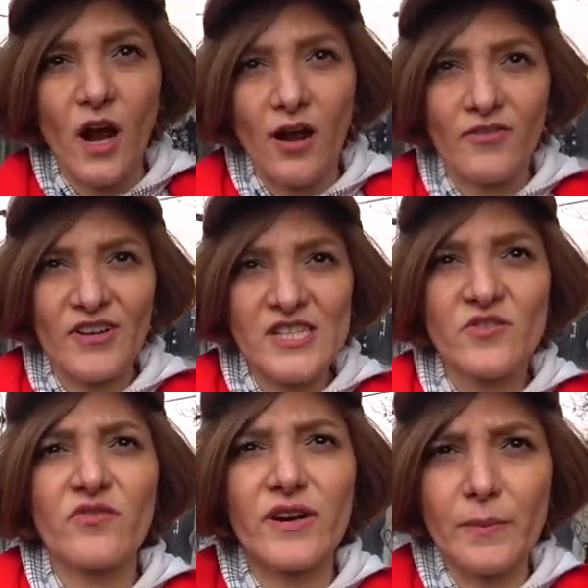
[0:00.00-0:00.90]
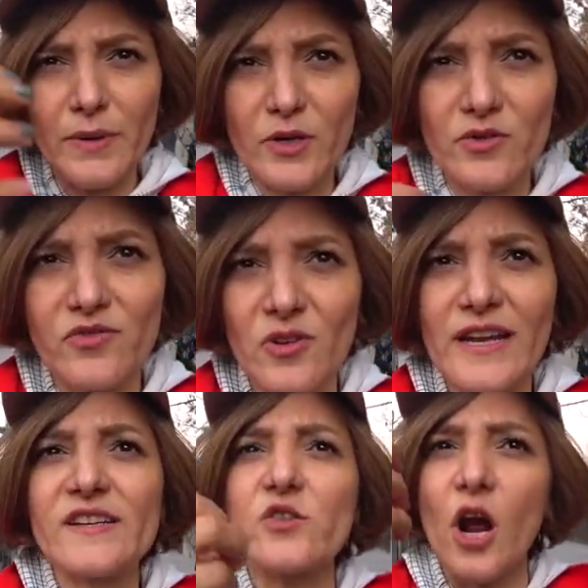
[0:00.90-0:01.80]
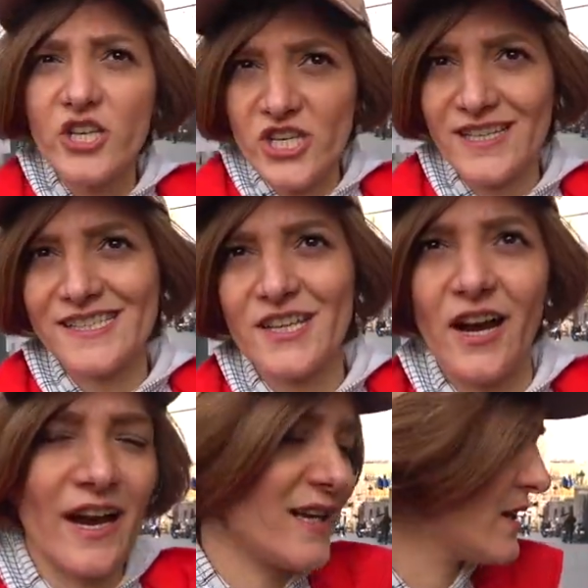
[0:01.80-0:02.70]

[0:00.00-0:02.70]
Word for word: office, very beautiful in Russian style.